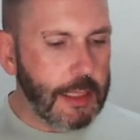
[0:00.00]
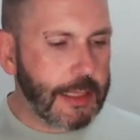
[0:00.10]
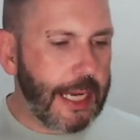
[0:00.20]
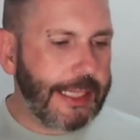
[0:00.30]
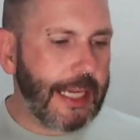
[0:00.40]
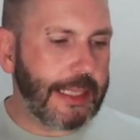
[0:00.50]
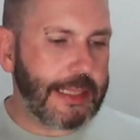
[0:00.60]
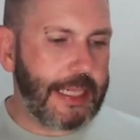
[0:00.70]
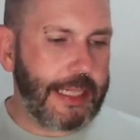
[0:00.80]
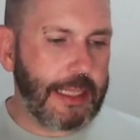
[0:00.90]
day
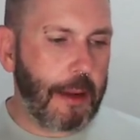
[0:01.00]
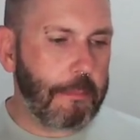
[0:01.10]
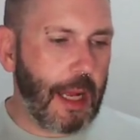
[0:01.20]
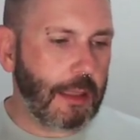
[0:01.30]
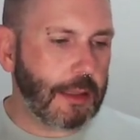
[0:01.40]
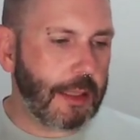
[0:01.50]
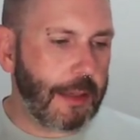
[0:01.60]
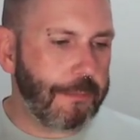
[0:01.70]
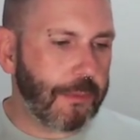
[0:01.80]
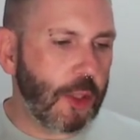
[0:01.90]
19, Melt
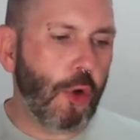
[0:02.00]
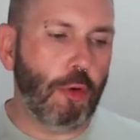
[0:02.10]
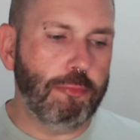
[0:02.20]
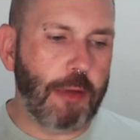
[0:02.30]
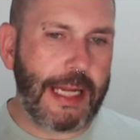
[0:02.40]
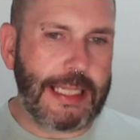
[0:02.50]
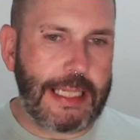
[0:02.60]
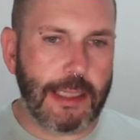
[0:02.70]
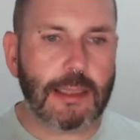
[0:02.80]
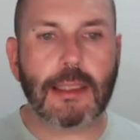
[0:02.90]
Your
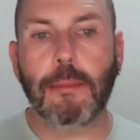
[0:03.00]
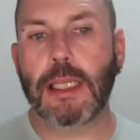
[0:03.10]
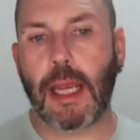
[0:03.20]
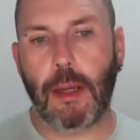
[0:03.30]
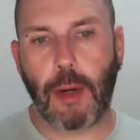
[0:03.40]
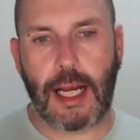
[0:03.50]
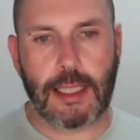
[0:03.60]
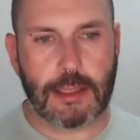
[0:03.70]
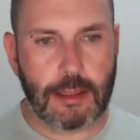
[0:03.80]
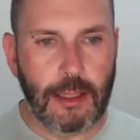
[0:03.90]
Rainy Summer Day
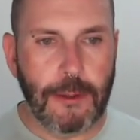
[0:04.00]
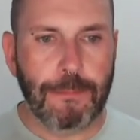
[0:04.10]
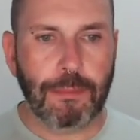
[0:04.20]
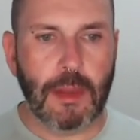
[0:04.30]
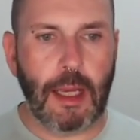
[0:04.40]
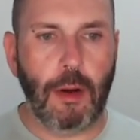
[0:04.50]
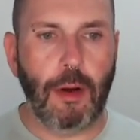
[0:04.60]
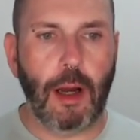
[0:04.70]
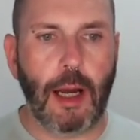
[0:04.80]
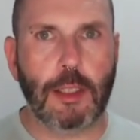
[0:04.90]
Wax.
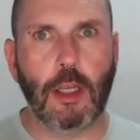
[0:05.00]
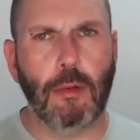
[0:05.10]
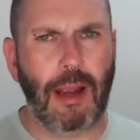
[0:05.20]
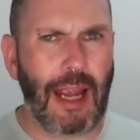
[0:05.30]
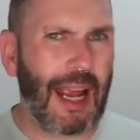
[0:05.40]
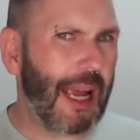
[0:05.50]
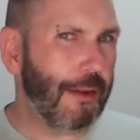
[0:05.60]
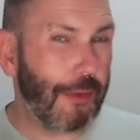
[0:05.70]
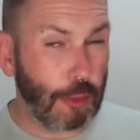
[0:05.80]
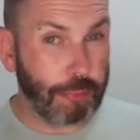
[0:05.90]
Now, I don't
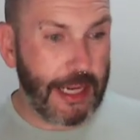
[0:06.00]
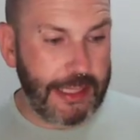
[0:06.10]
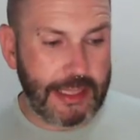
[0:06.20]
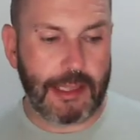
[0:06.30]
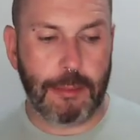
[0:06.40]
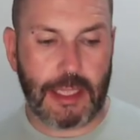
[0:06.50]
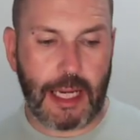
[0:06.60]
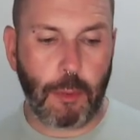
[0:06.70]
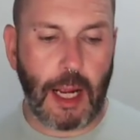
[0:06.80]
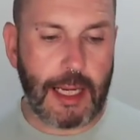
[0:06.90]
have a rainy summer
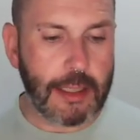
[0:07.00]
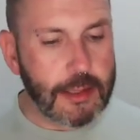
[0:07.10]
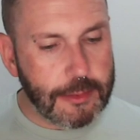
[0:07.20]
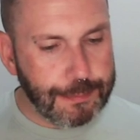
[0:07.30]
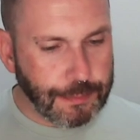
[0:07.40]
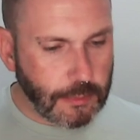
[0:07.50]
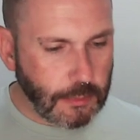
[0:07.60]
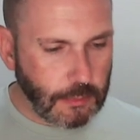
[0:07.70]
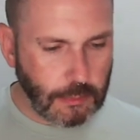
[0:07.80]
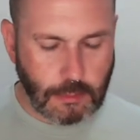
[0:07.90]
day wax,
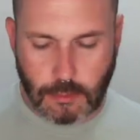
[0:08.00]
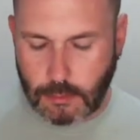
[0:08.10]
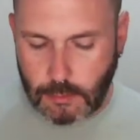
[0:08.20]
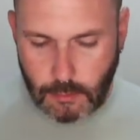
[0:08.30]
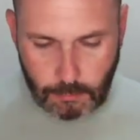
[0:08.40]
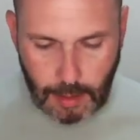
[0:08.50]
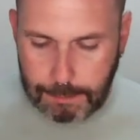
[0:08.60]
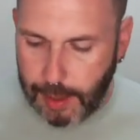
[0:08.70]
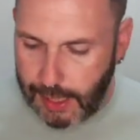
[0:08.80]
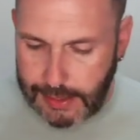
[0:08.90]

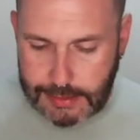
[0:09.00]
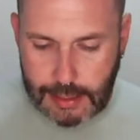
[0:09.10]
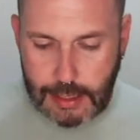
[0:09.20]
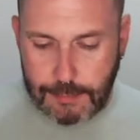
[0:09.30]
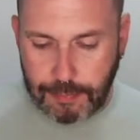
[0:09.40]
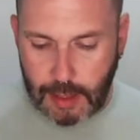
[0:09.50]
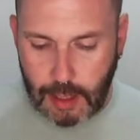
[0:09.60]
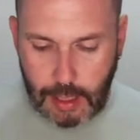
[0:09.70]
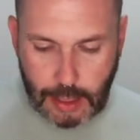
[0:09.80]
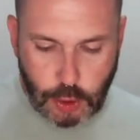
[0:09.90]
but
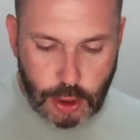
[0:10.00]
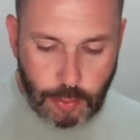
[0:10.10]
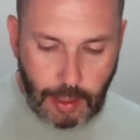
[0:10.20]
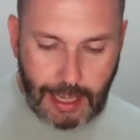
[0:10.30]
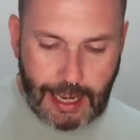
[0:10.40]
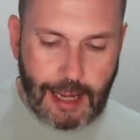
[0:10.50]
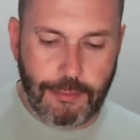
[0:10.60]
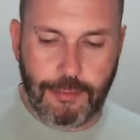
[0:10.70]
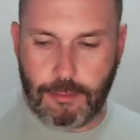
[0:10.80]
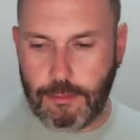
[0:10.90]
I do
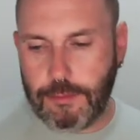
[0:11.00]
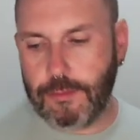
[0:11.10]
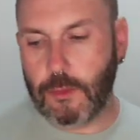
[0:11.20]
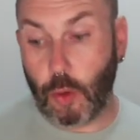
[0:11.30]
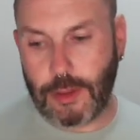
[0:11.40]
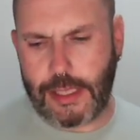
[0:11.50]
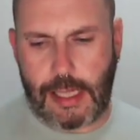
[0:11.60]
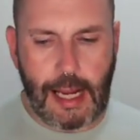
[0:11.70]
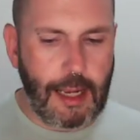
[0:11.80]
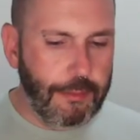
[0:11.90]
have, or do
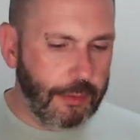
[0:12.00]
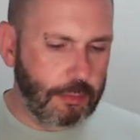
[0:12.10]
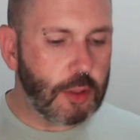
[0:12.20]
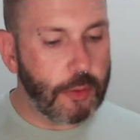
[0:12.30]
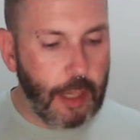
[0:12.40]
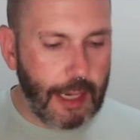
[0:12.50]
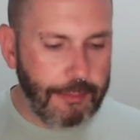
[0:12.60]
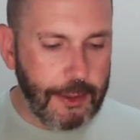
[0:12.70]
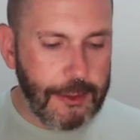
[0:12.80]
have,